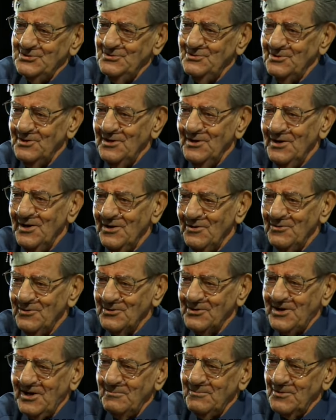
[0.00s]
Or coming
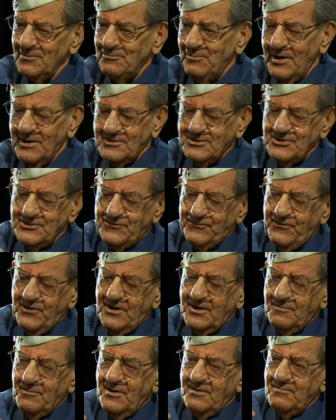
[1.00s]
about this far above
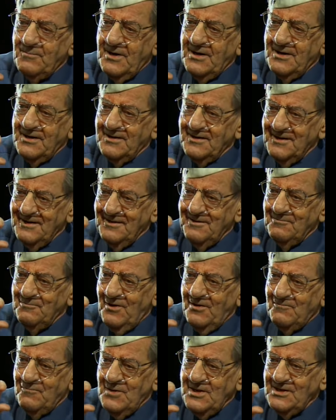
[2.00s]
my about me.
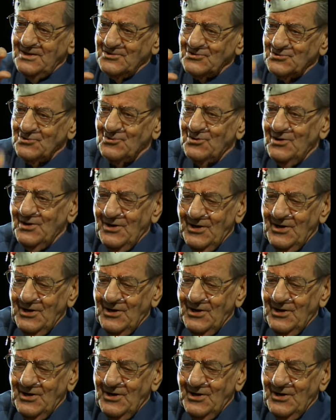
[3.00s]
So I just